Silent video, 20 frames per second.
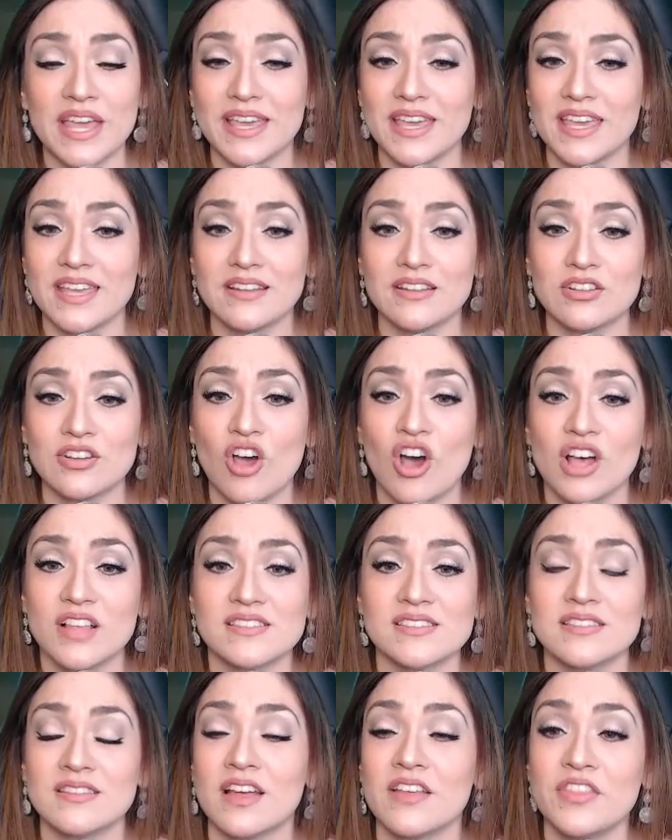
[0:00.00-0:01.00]
it
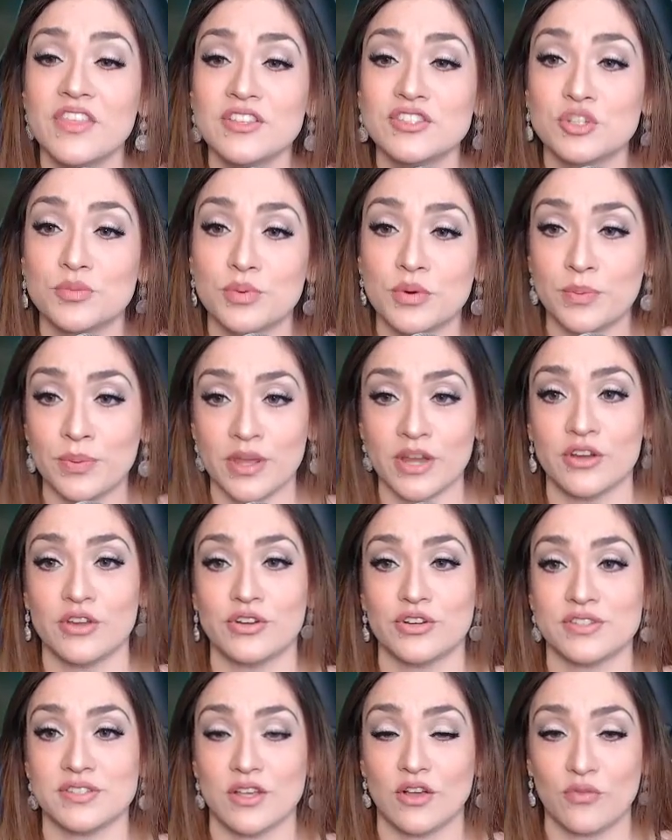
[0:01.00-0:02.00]
costs nothing to prepare
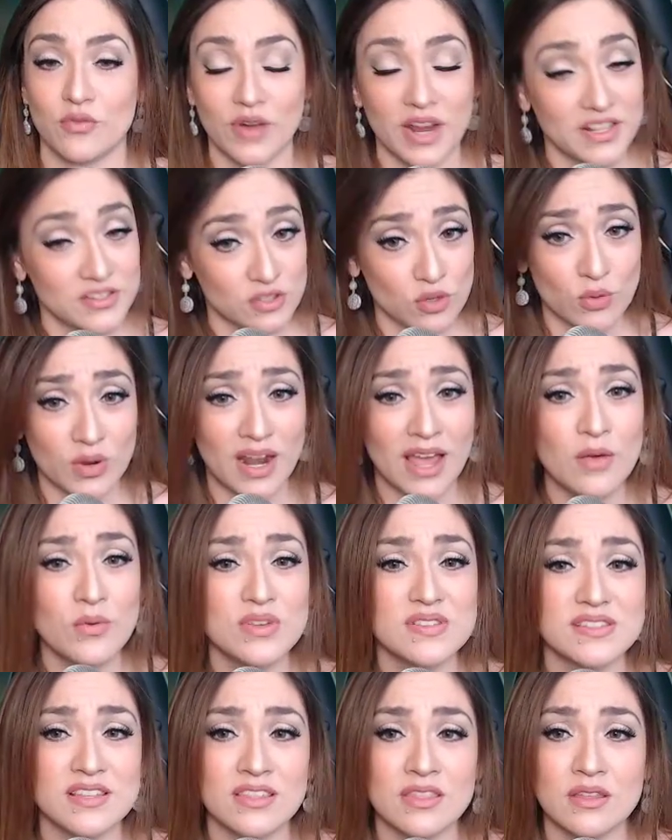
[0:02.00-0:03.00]
yourself, right? So when I
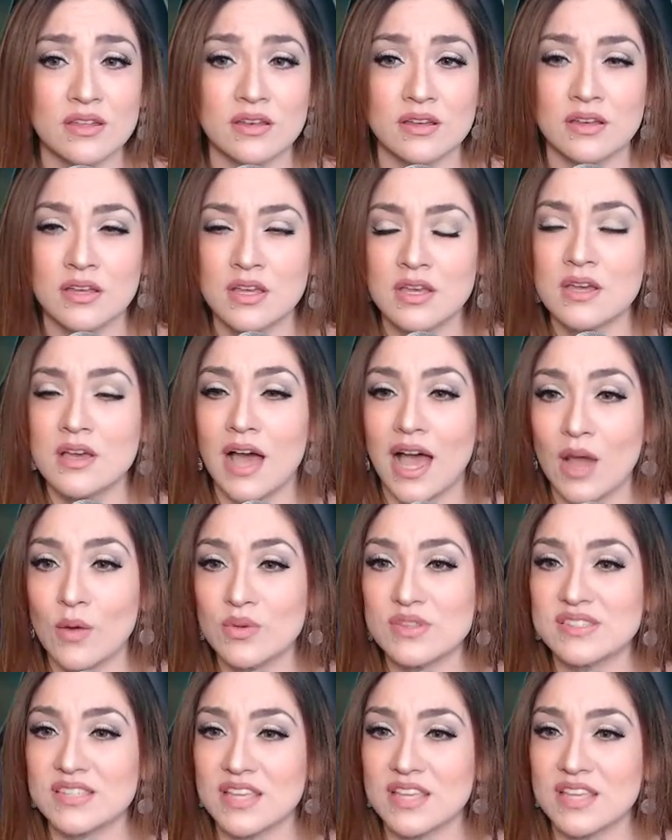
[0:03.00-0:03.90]
was in I would say